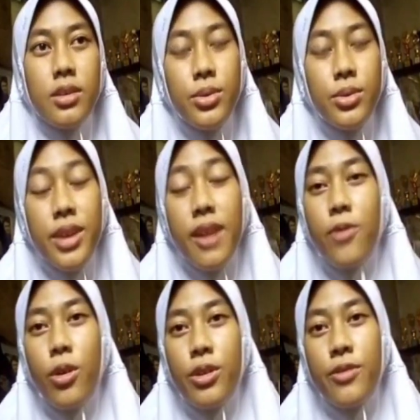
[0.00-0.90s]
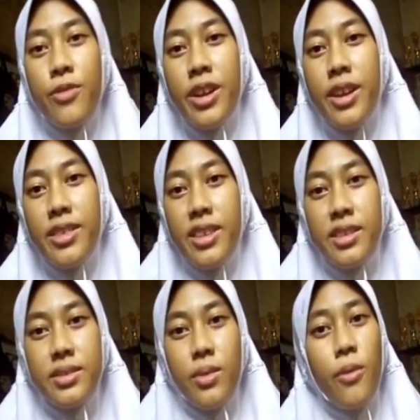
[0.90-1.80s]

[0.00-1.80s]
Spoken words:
So therefore, the varieties